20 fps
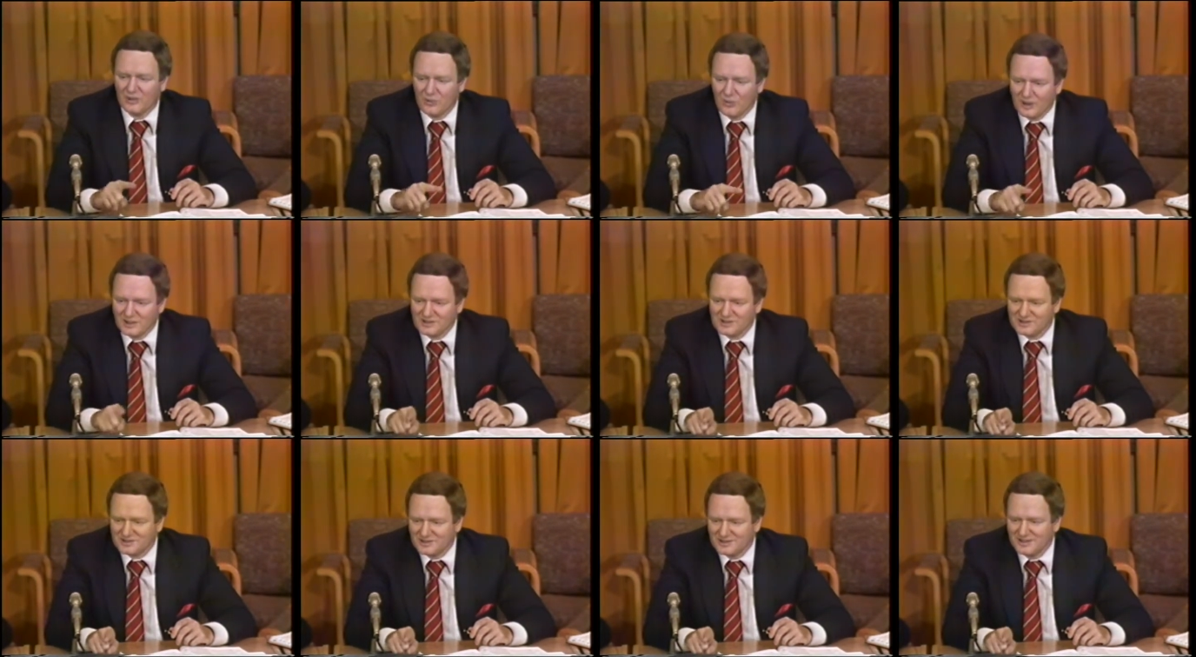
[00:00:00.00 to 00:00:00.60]

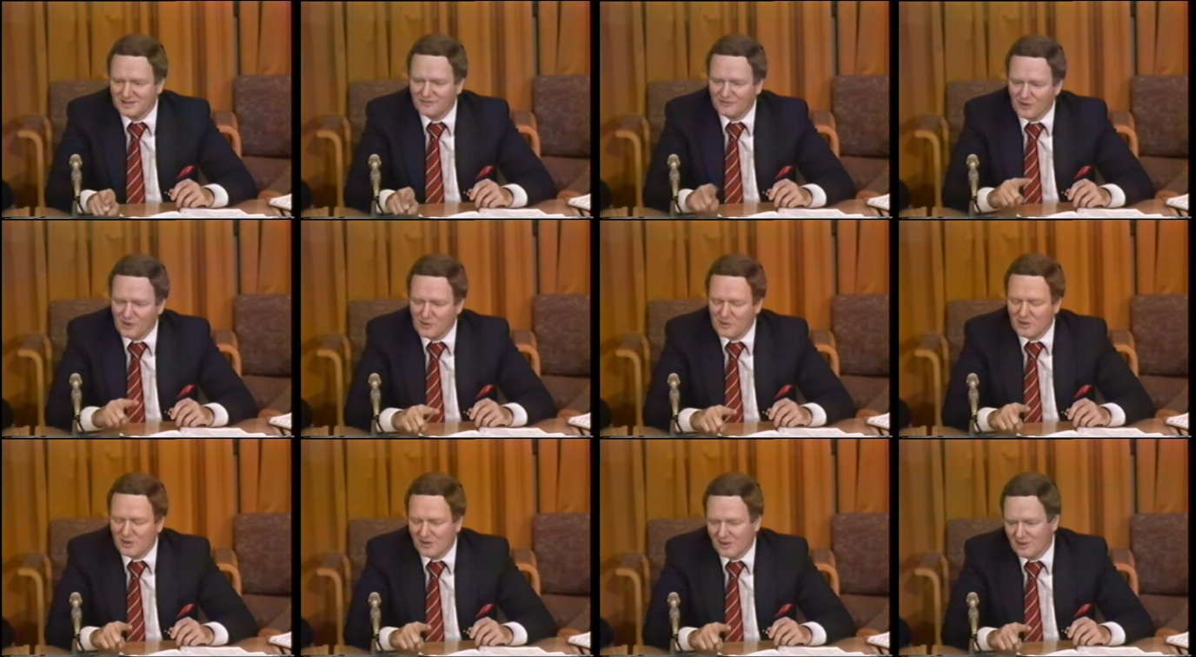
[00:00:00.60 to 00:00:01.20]
Once the
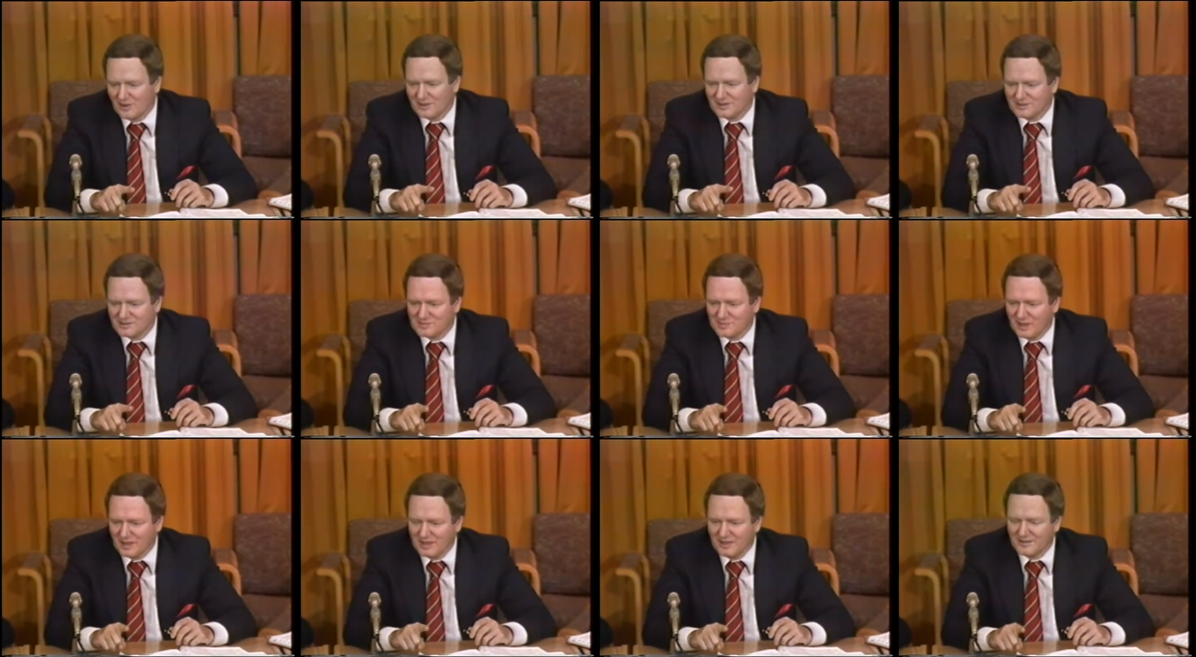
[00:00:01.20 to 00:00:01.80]
phone call
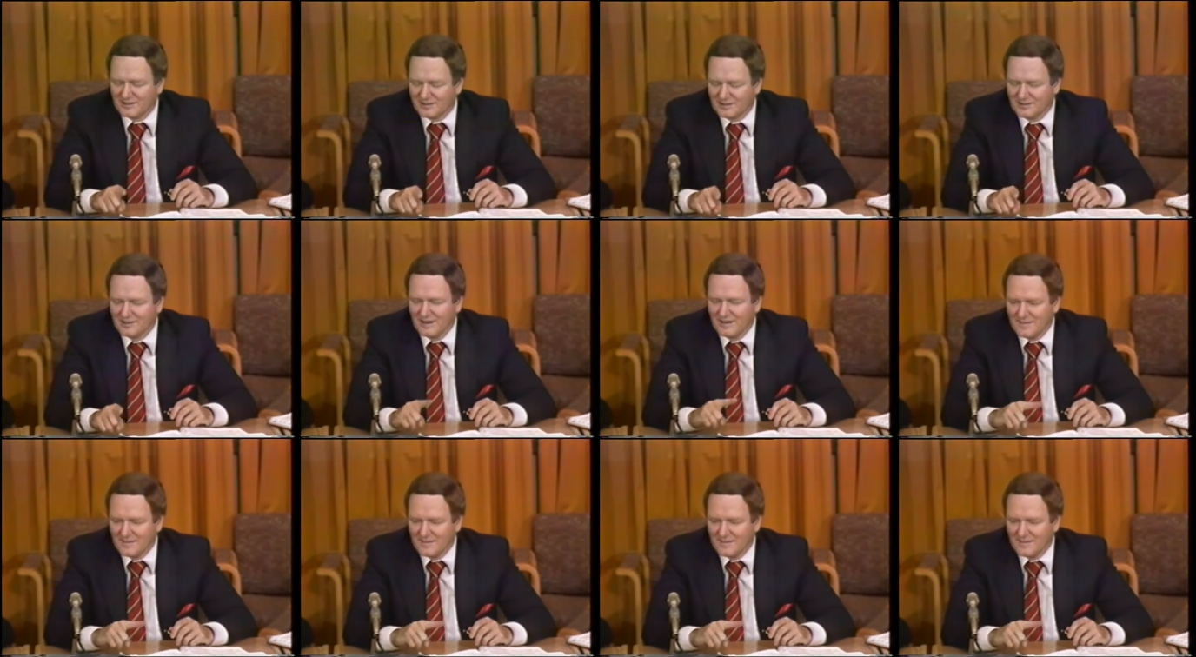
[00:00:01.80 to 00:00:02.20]
is made or